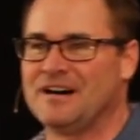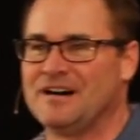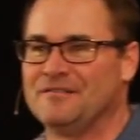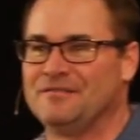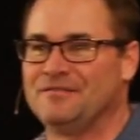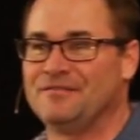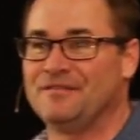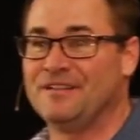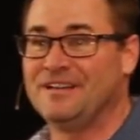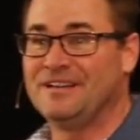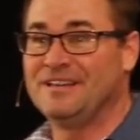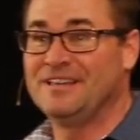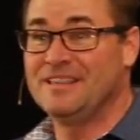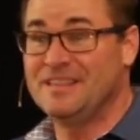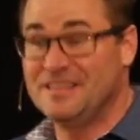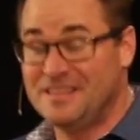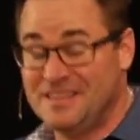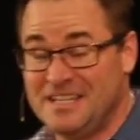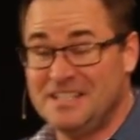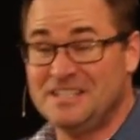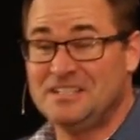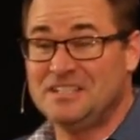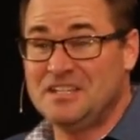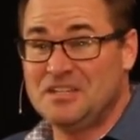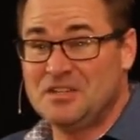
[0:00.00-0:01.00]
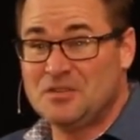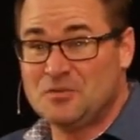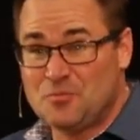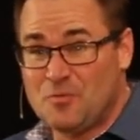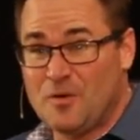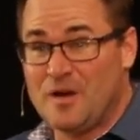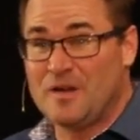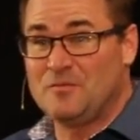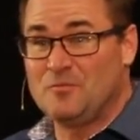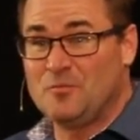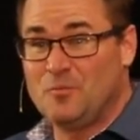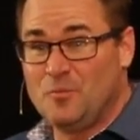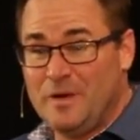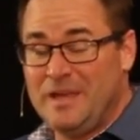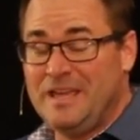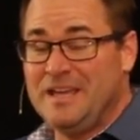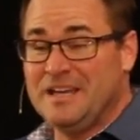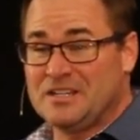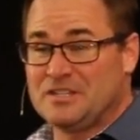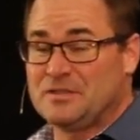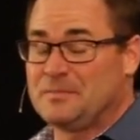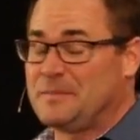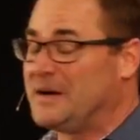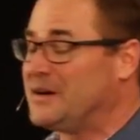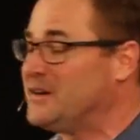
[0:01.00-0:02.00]
of. This is what
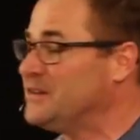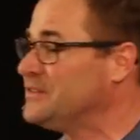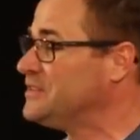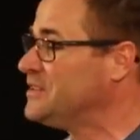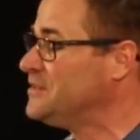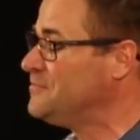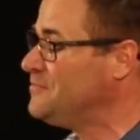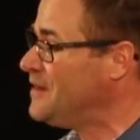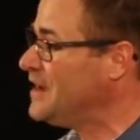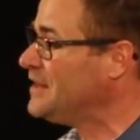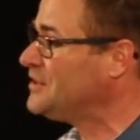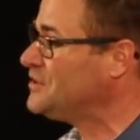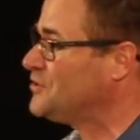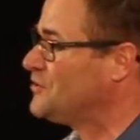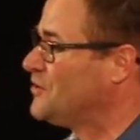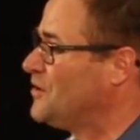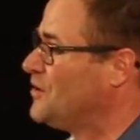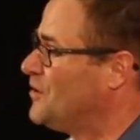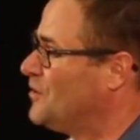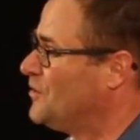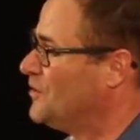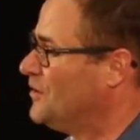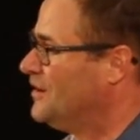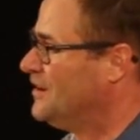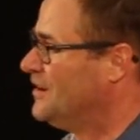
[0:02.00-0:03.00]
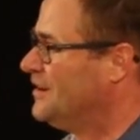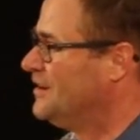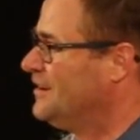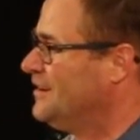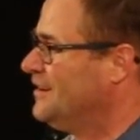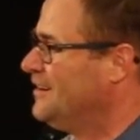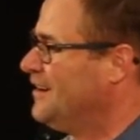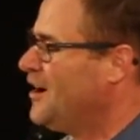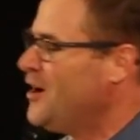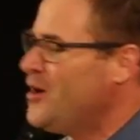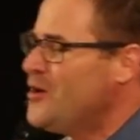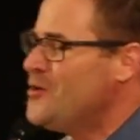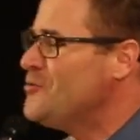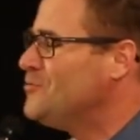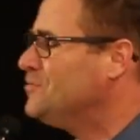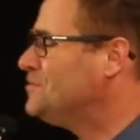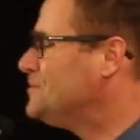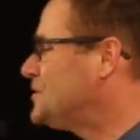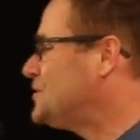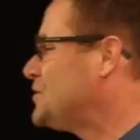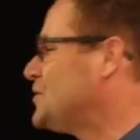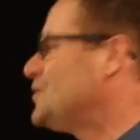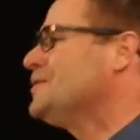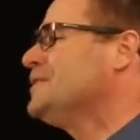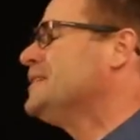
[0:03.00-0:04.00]
we experience at Metro.
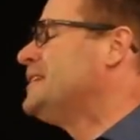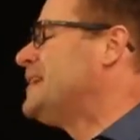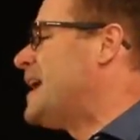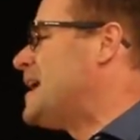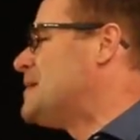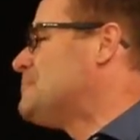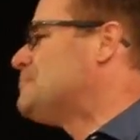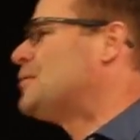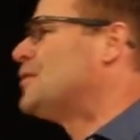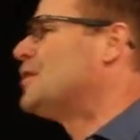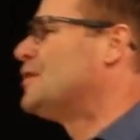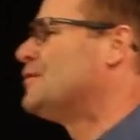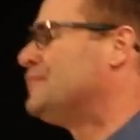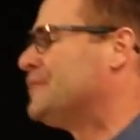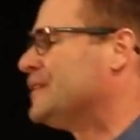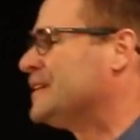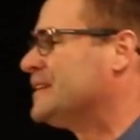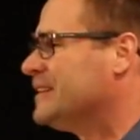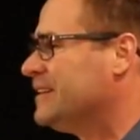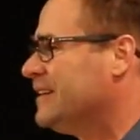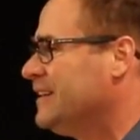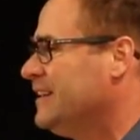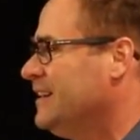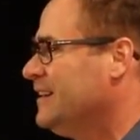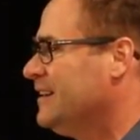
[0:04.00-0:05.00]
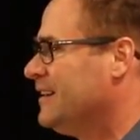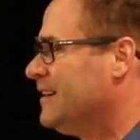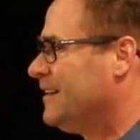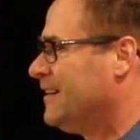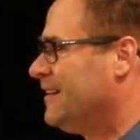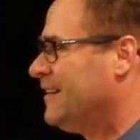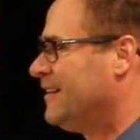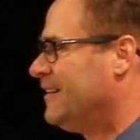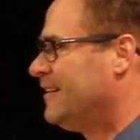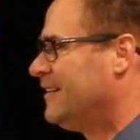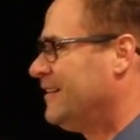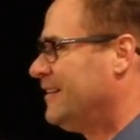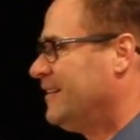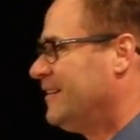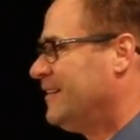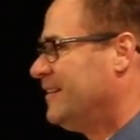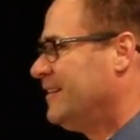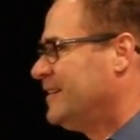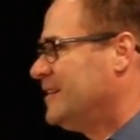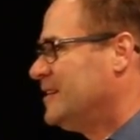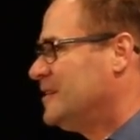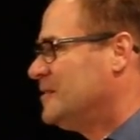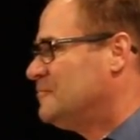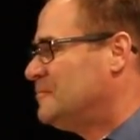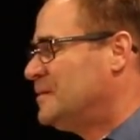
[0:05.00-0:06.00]
Oh, surely not perfectly,
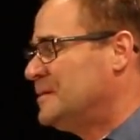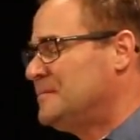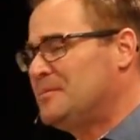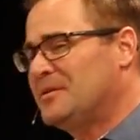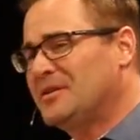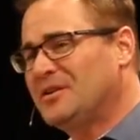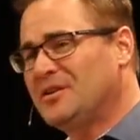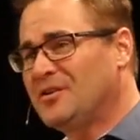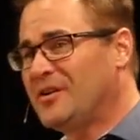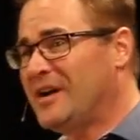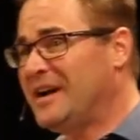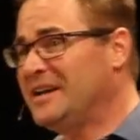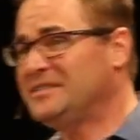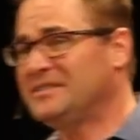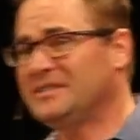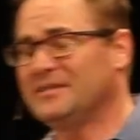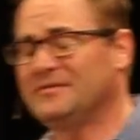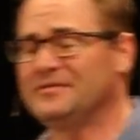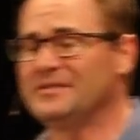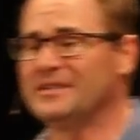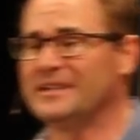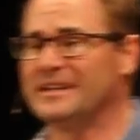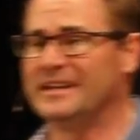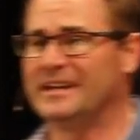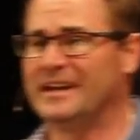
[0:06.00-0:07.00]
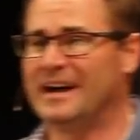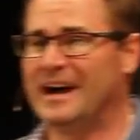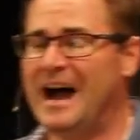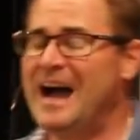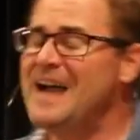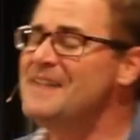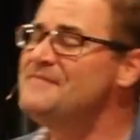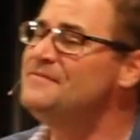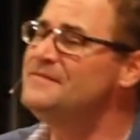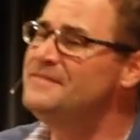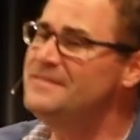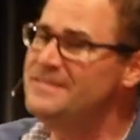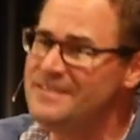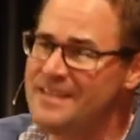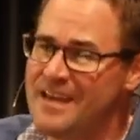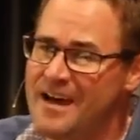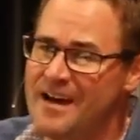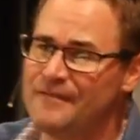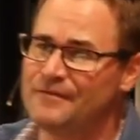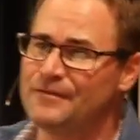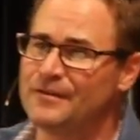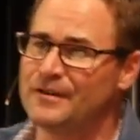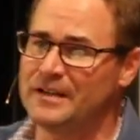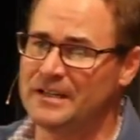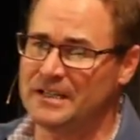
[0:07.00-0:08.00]
but progressively. I've
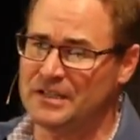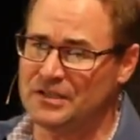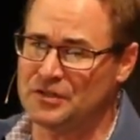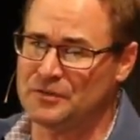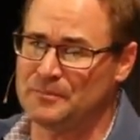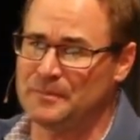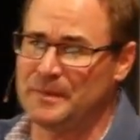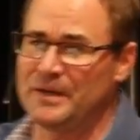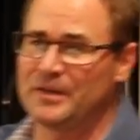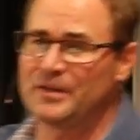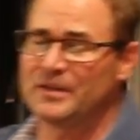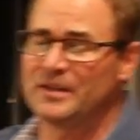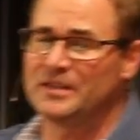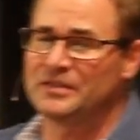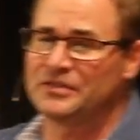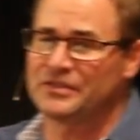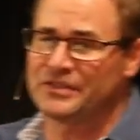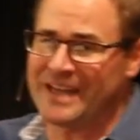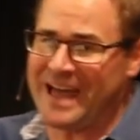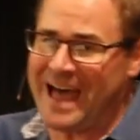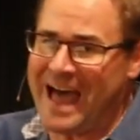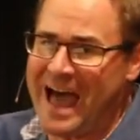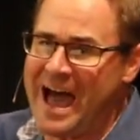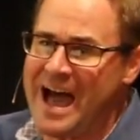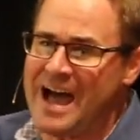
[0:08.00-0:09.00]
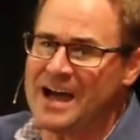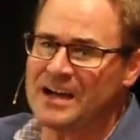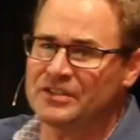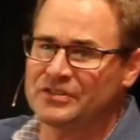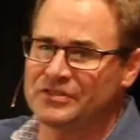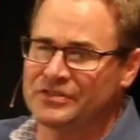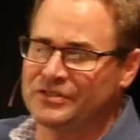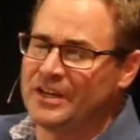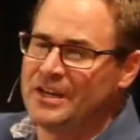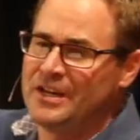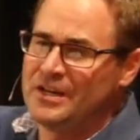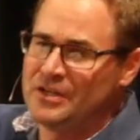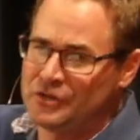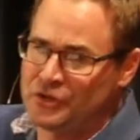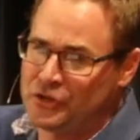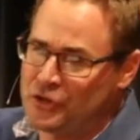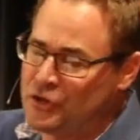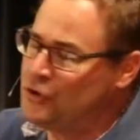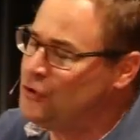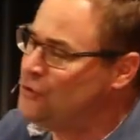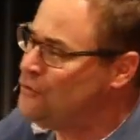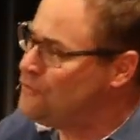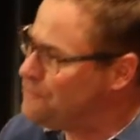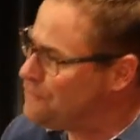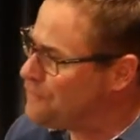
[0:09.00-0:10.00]
never experienced Acts
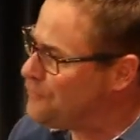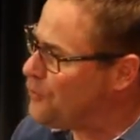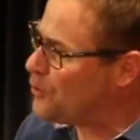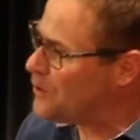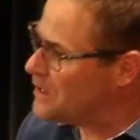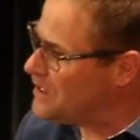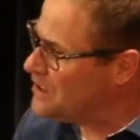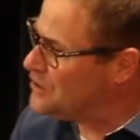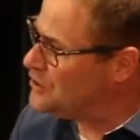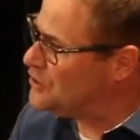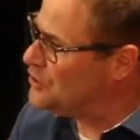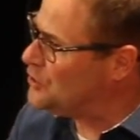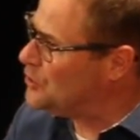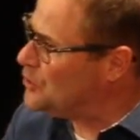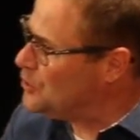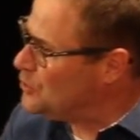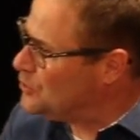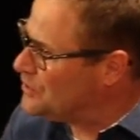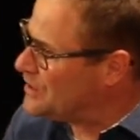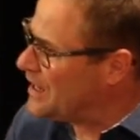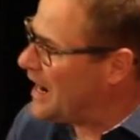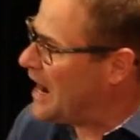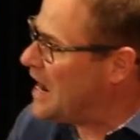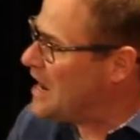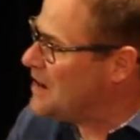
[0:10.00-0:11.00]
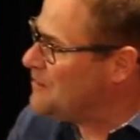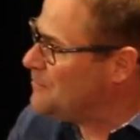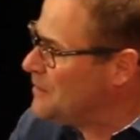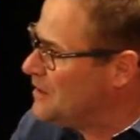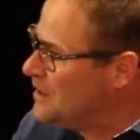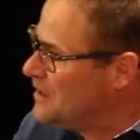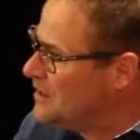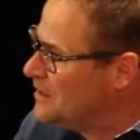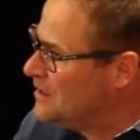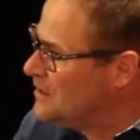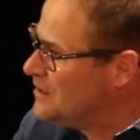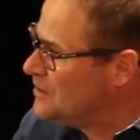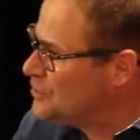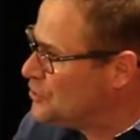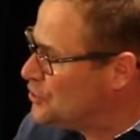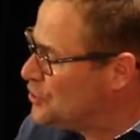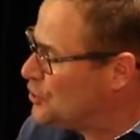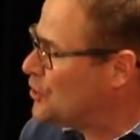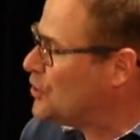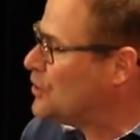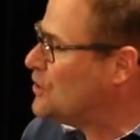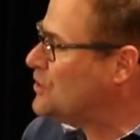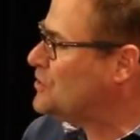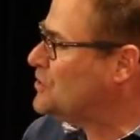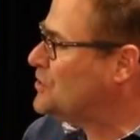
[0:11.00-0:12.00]
2:42 type
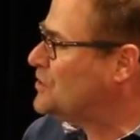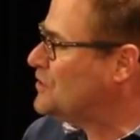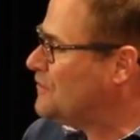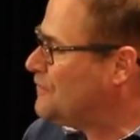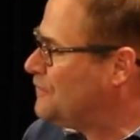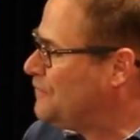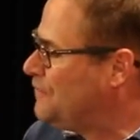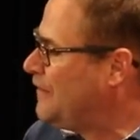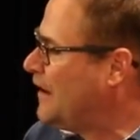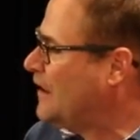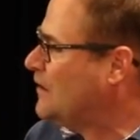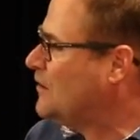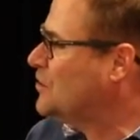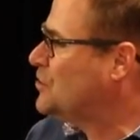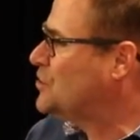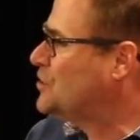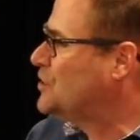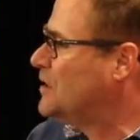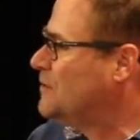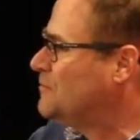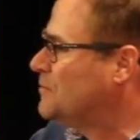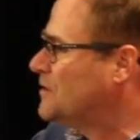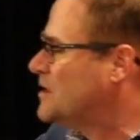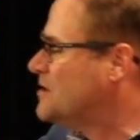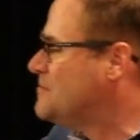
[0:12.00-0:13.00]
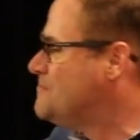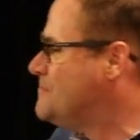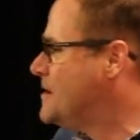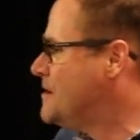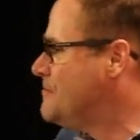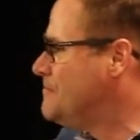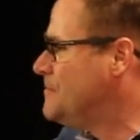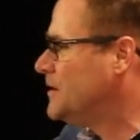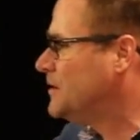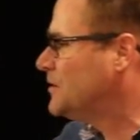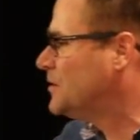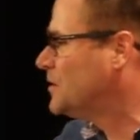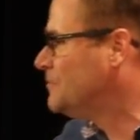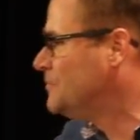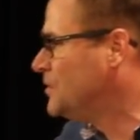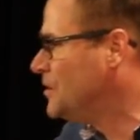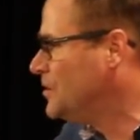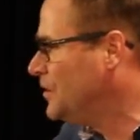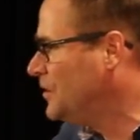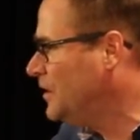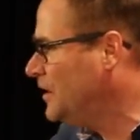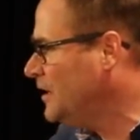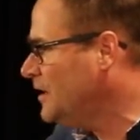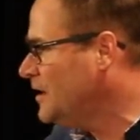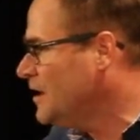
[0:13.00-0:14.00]
church, fellowship, commitment,
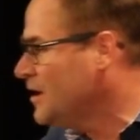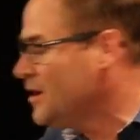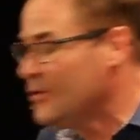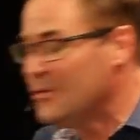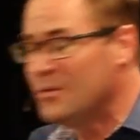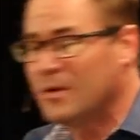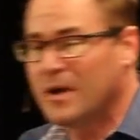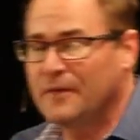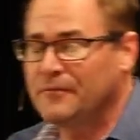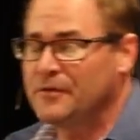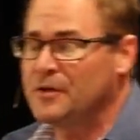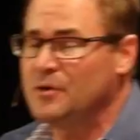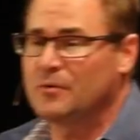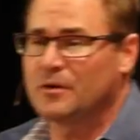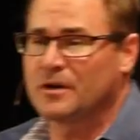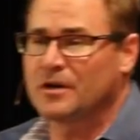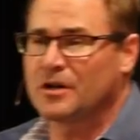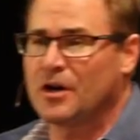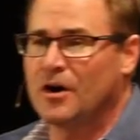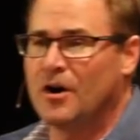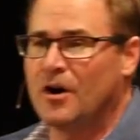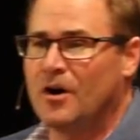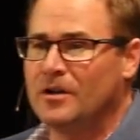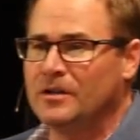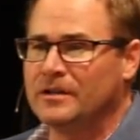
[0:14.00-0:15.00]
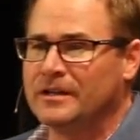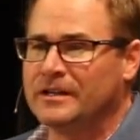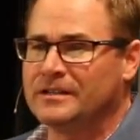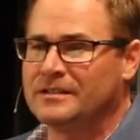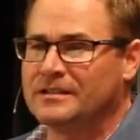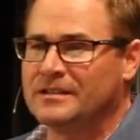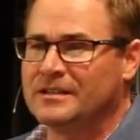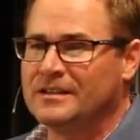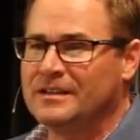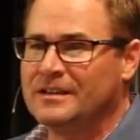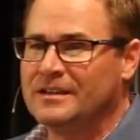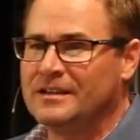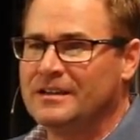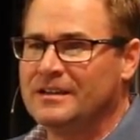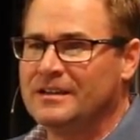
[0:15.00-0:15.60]
community, whatever you want to call it,